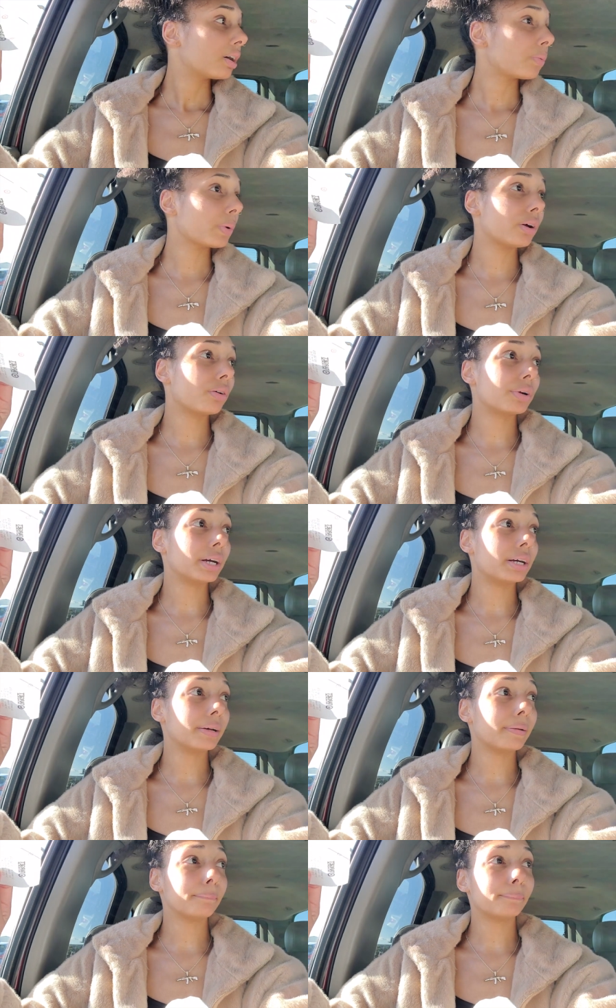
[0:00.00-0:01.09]
we gonna
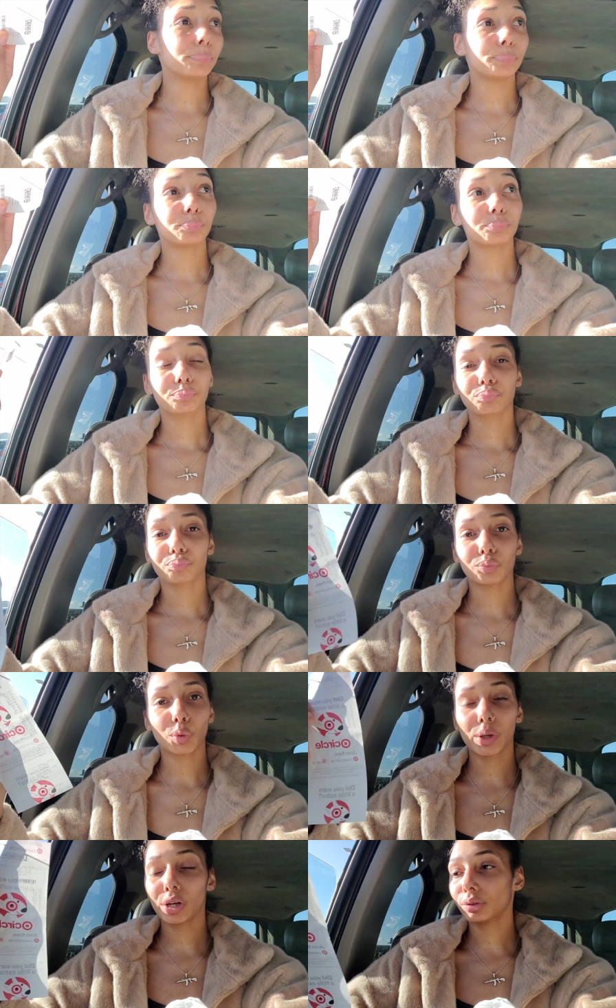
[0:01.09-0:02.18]
um
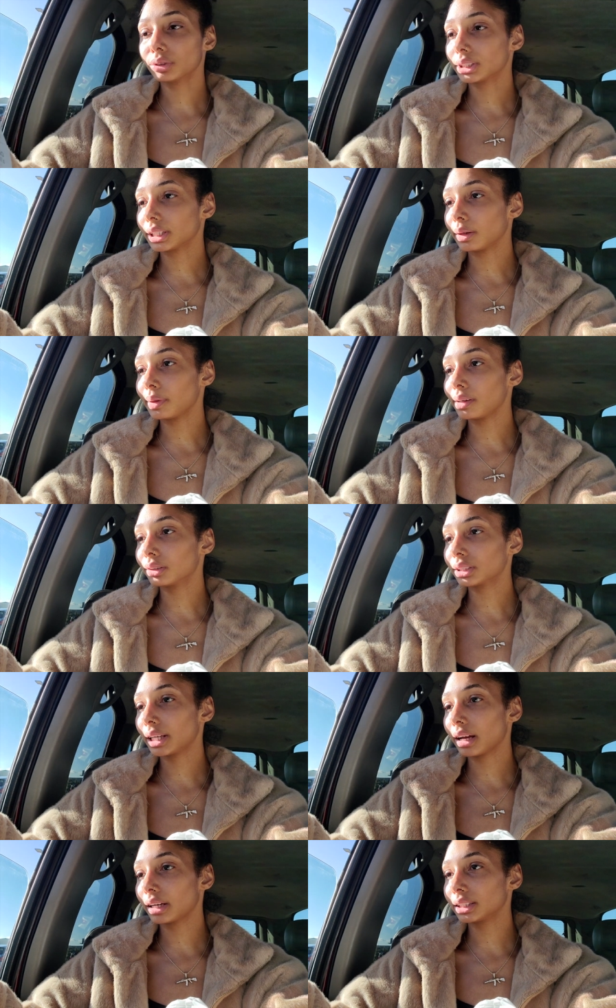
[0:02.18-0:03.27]
we gonna see we gonna see
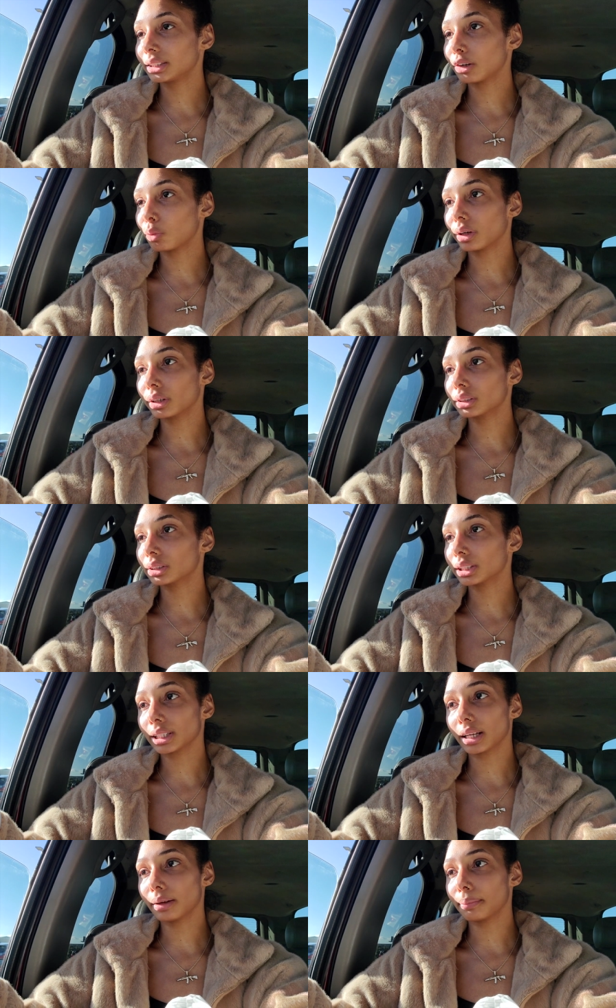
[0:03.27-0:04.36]
how this stuff works
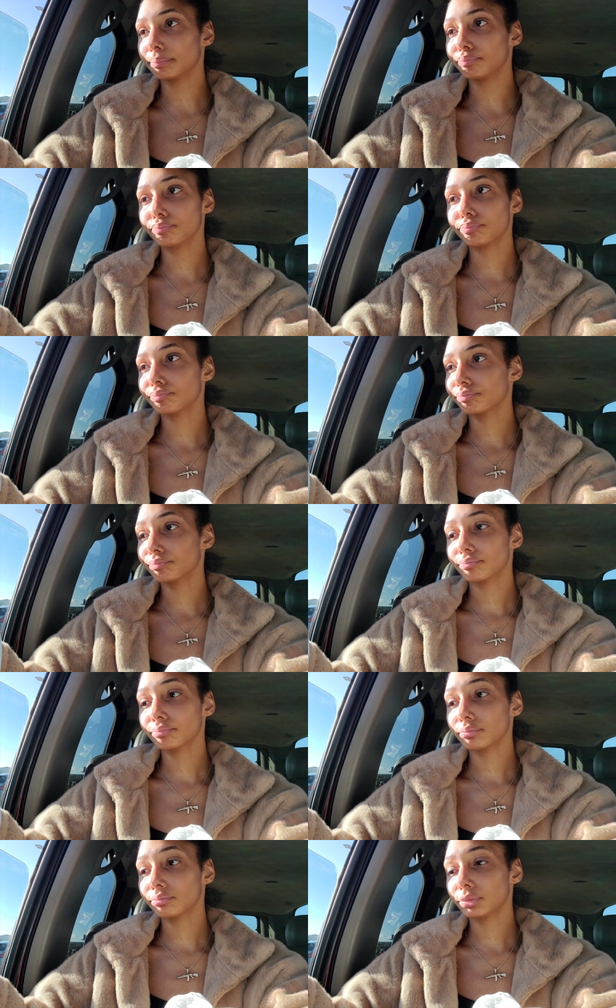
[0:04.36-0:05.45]
because um
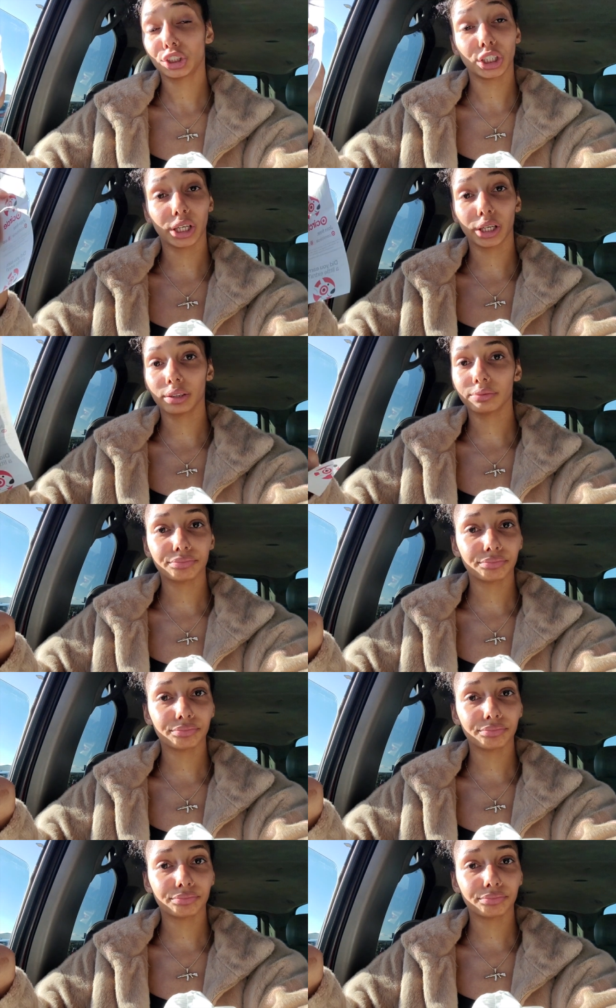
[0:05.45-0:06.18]
shit